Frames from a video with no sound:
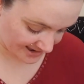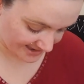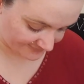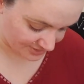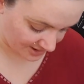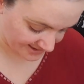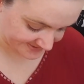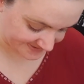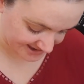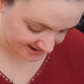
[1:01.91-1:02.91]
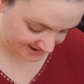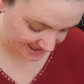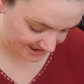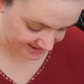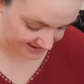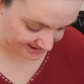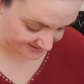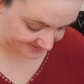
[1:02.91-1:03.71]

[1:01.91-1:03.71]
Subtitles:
I have not seen any